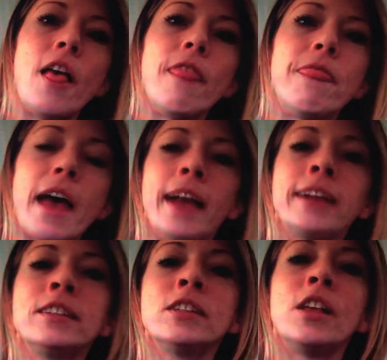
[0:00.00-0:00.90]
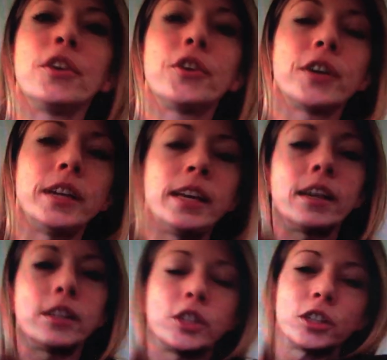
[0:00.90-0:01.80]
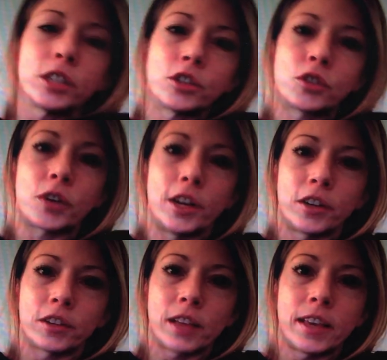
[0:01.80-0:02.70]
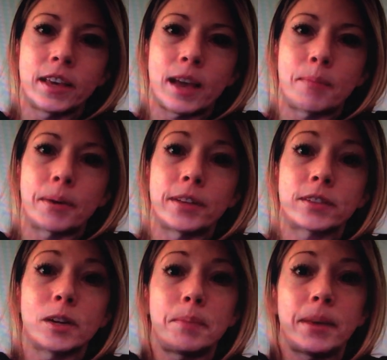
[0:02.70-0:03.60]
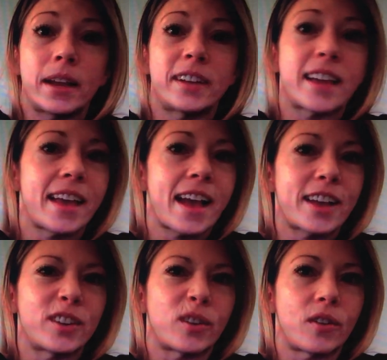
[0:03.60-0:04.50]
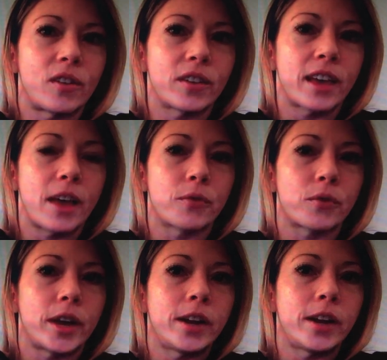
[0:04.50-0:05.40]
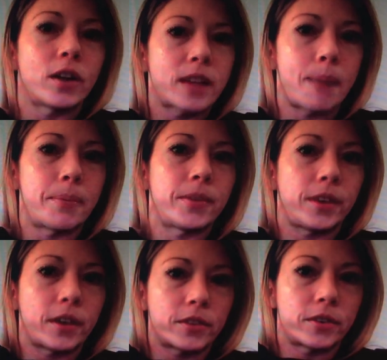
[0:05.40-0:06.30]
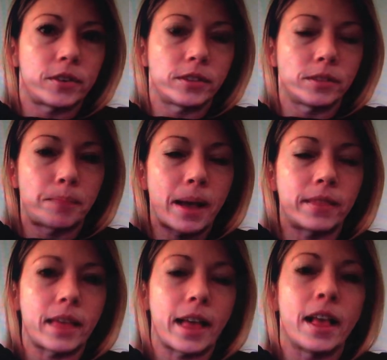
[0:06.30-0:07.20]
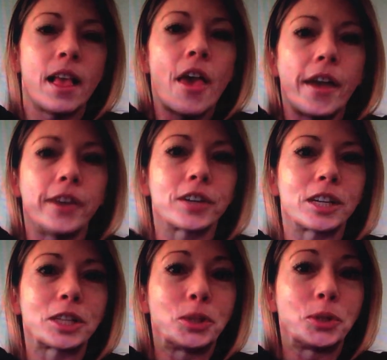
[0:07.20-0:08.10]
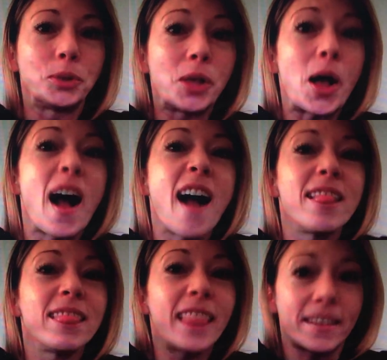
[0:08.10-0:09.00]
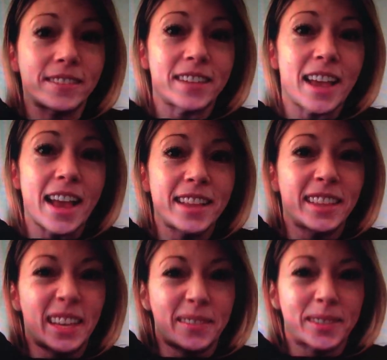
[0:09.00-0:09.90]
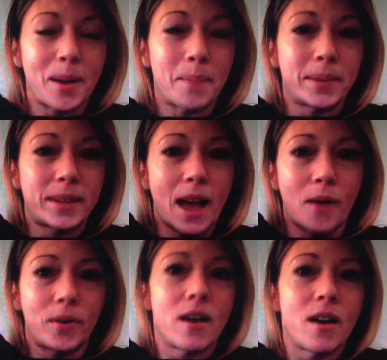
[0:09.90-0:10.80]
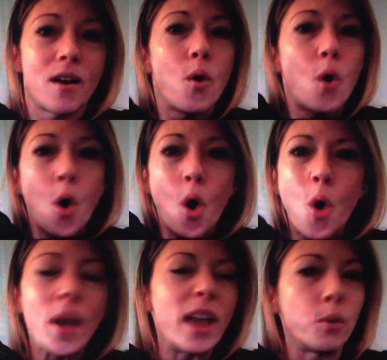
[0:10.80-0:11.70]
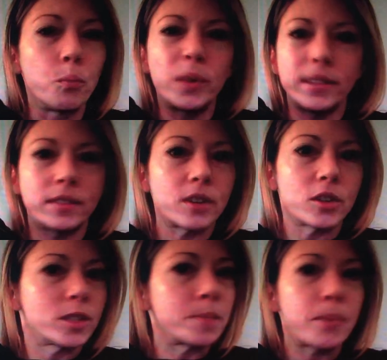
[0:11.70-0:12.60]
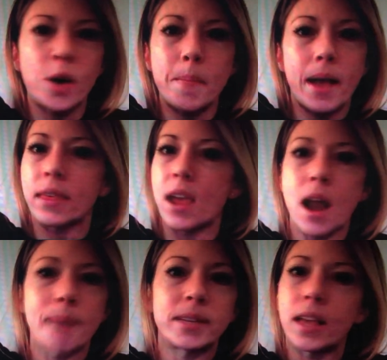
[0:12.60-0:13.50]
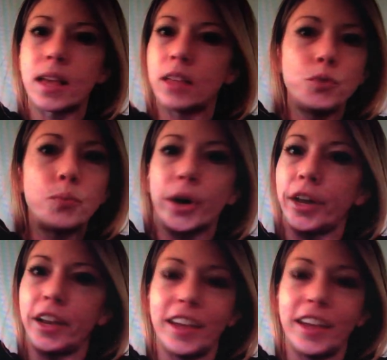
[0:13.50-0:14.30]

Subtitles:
Then your knee, you're going to straighten your leg again, but it's going to be at a diagonal, okay, right on top of the other bent leg. And you're going to do lifts, 8 lifts up and down. Ooh, it really starts to burn by then, I'm telling you what.